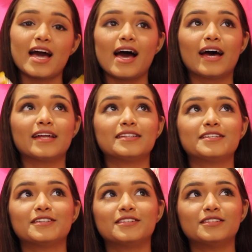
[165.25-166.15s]

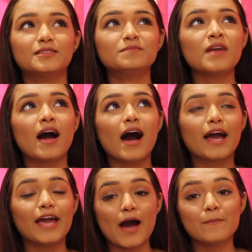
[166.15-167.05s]
and
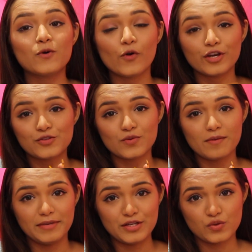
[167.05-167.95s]
I am going to
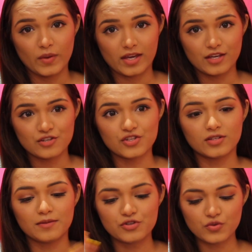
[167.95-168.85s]
a beach
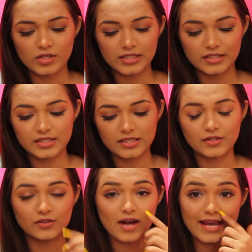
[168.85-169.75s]
vacation. I'm shooting it
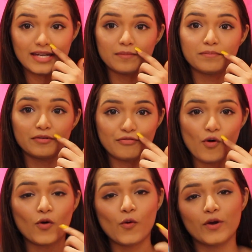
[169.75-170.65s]
right
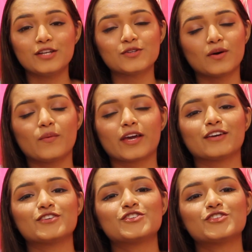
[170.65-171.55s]
before going to the
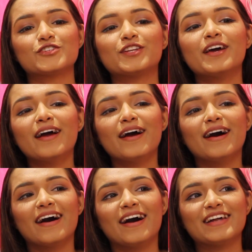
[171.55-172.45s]
vacation,
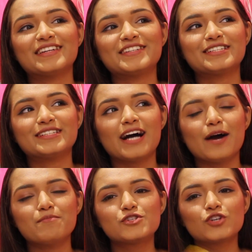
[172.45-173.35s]
and
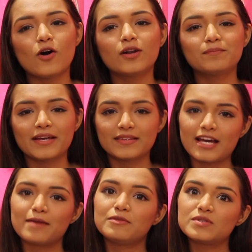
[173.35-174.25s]
I'm sure by the
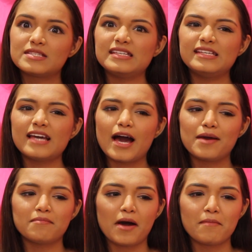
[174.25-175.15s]
time you see,
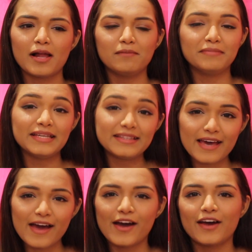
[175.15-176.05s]
I'll be
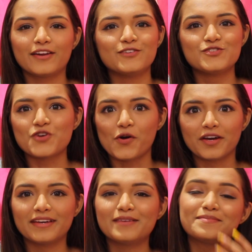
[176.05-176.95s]
there
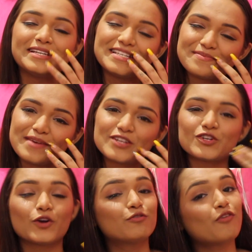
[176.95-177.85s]
enjoying. Please make
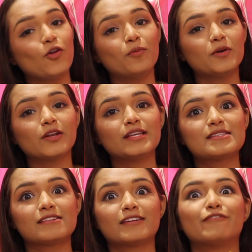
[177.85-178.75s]
sure you follow me on
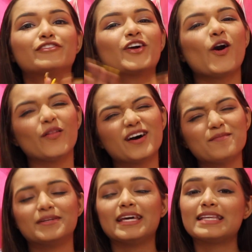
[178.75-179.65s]
Instagram for all the
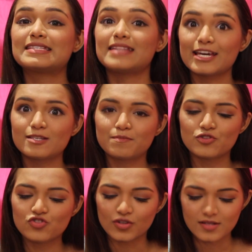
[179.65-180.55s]
updates, nice
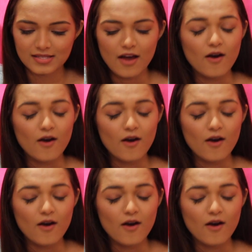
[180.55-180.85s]
pictures